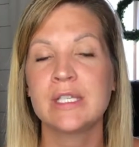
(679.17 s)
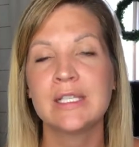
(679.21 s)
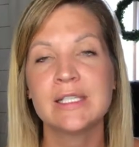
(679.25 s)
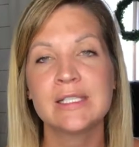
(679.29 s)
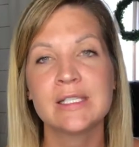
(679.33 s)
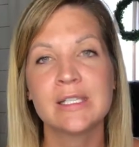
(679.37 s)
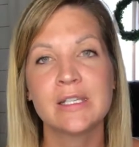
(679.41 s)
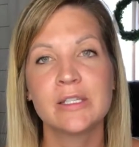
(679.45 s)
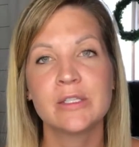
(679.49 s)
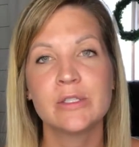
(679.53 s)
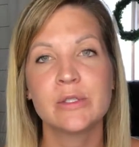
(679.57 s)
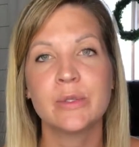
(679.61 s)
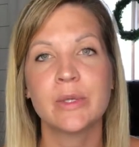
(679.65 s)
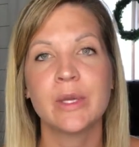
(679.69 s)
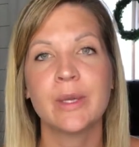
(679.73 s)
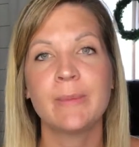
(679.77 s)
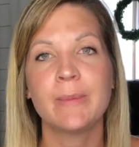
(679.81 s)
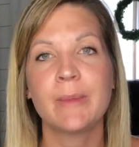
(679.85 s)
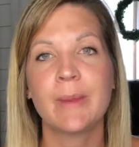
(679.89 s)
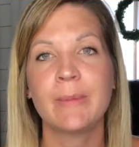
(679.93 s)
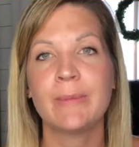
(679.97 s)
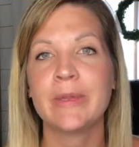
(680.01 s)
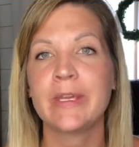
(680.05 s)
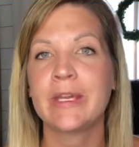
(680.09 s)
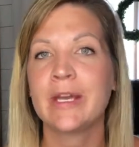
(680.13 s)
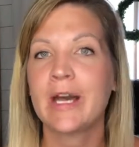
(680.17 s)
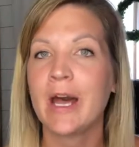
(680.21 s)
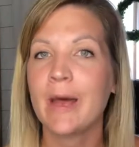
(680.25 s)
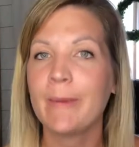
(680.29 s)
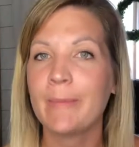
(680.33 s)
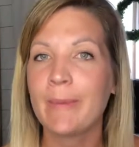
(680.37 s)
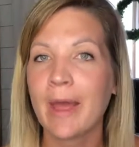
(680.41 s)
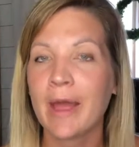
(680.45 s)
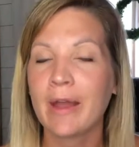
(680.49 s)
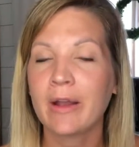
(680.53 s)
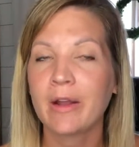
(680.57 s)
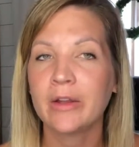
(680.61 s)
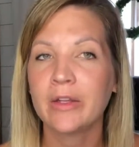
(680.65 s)
Ease into it, maybe cut
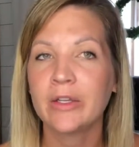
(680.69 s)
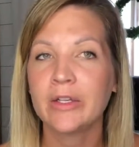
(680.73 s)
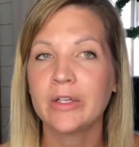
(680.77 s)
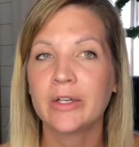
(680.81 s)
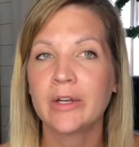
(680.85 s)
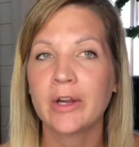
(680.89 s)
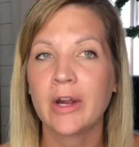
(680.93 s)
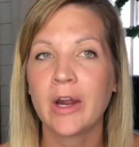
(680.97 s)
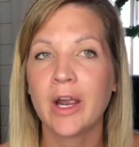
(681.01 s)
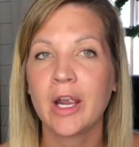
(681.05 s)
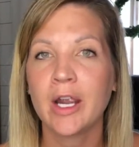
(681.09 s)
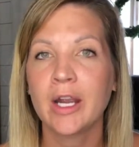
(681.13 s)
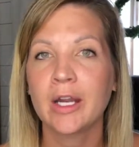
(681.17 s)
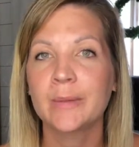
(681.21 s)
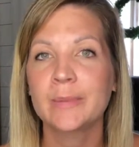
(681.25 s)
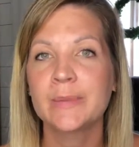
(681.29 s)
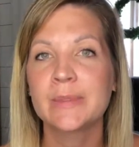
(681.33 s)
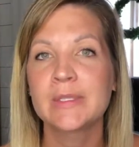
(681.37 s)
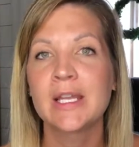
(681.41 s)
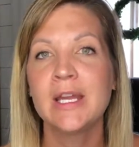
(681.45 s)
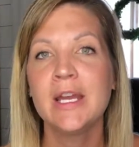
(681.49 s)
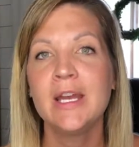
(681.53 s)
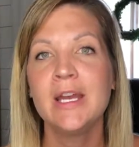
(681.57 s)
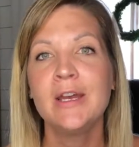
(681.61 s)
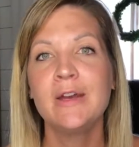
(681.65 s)
back on your carbs,